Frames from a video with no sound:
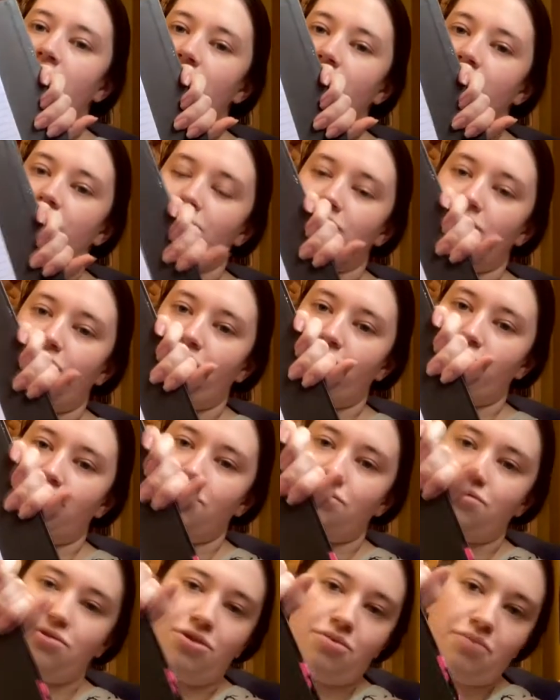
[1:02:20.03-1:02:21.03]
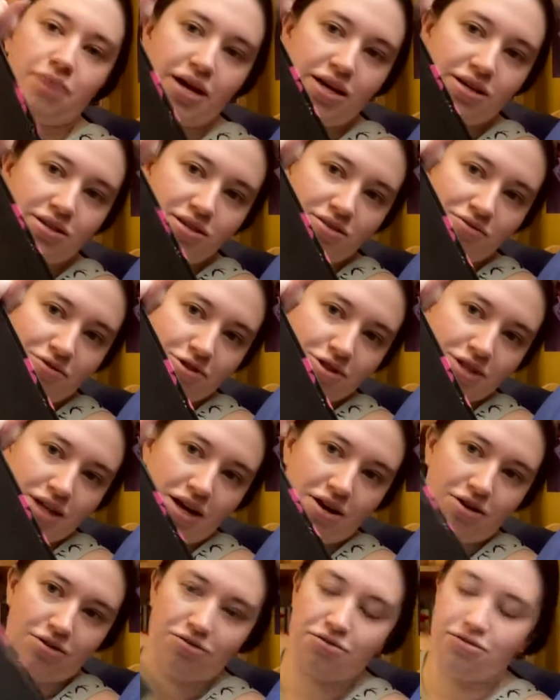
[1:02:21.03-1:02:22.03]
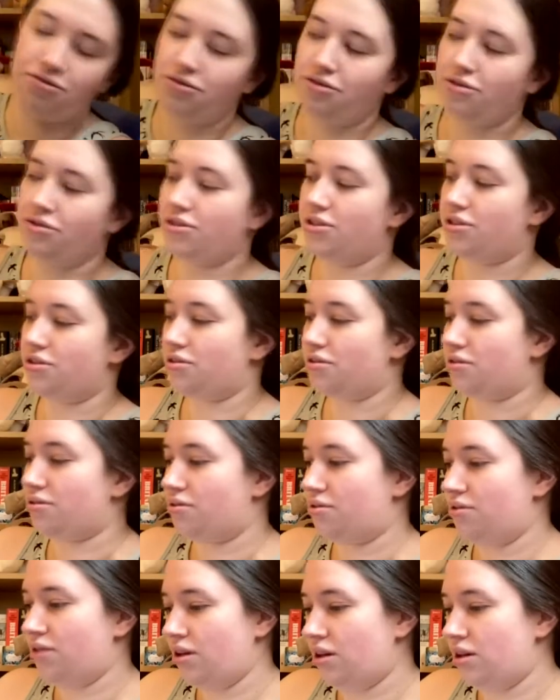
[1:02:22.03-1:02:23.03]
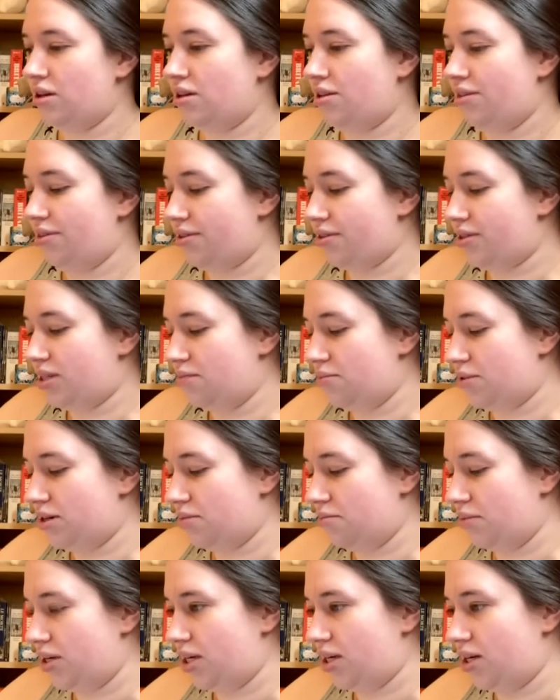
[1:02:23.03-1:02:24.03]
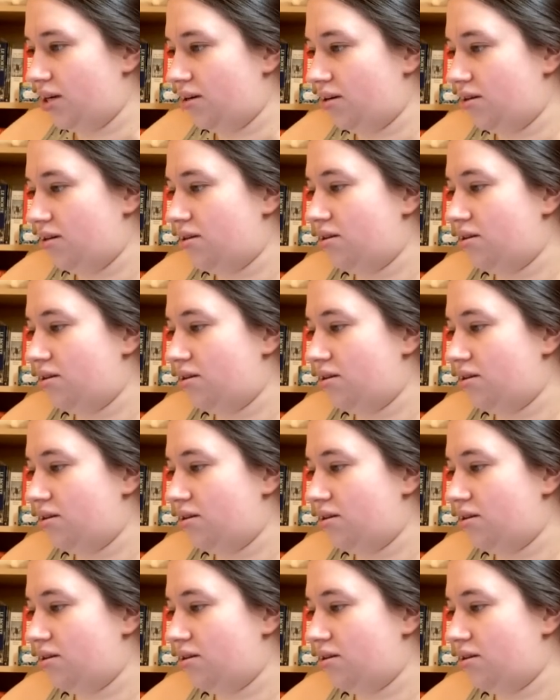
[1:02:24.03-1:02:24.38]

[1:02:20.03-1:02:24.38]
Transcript: the songs from S is for Self. So, The Demon in Me,